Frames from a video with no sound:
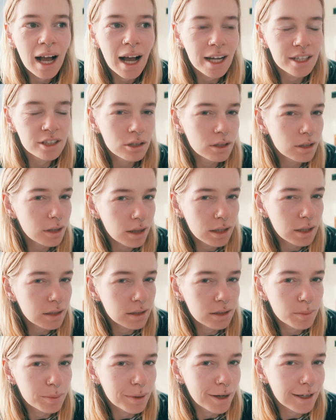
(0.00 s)
I don't think
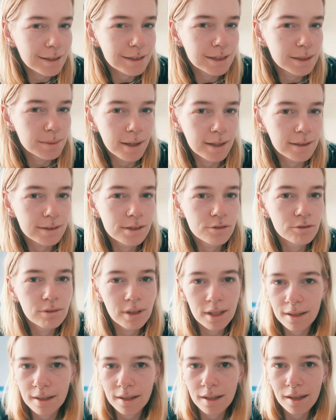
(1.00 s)
that party bags are
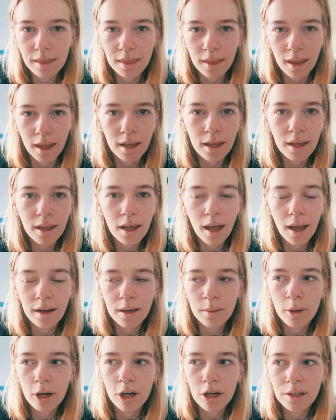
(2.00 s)
really a thing
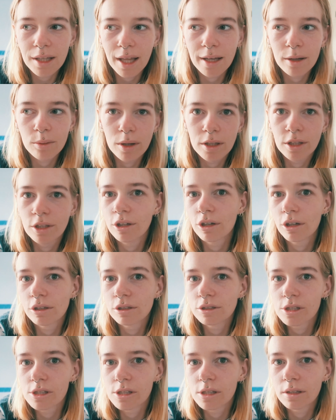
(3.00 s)
anymore like when you go
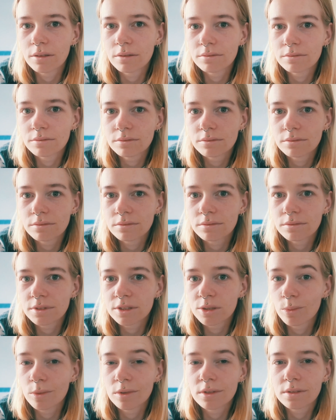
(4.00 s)
to
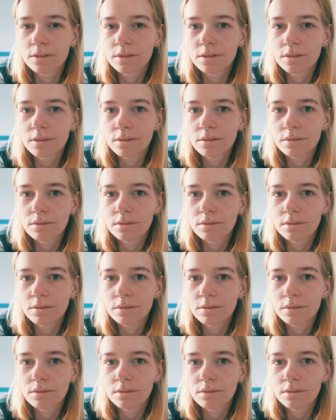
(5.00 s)
someone's